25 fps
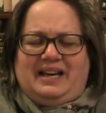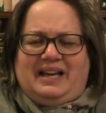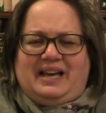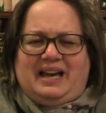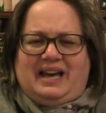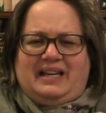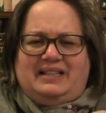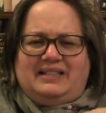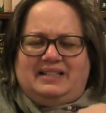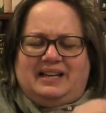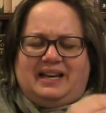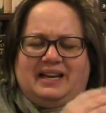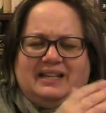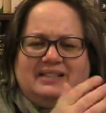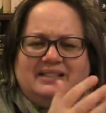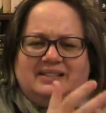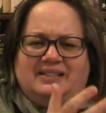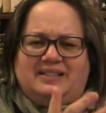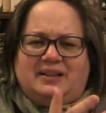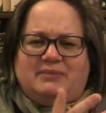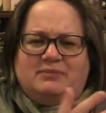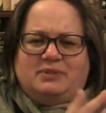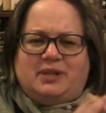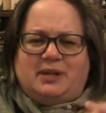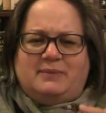And
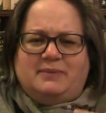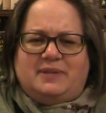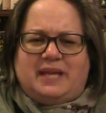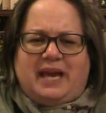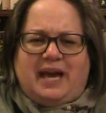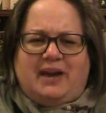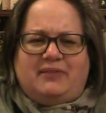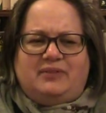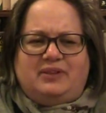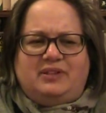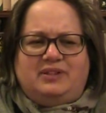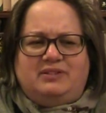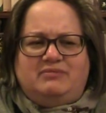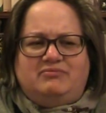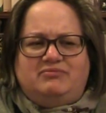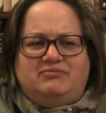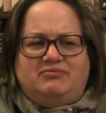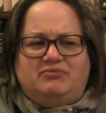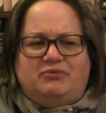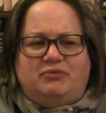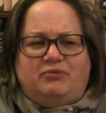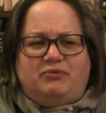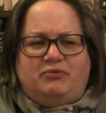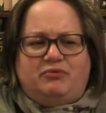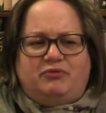sometimes having
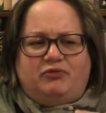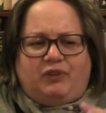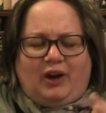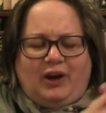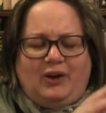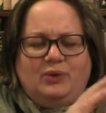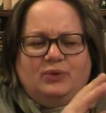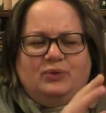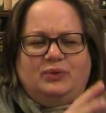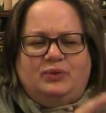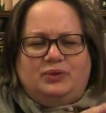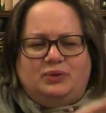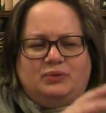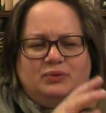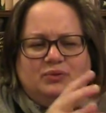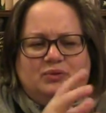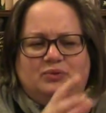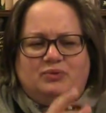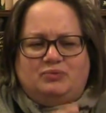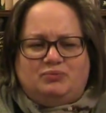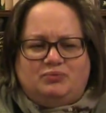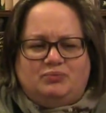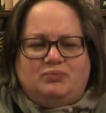found